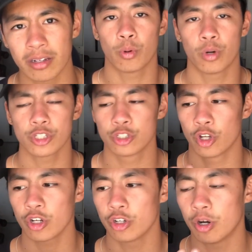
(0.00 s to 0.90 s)
But what's
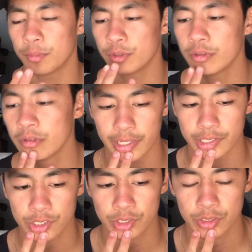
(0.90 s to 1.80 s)
not normal
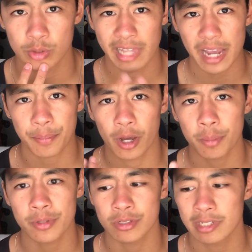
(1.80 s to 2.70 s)
is lack
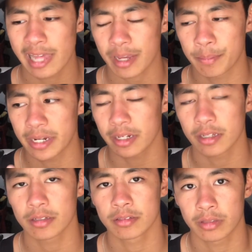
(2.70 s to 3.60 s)
purpose, to lack meaning.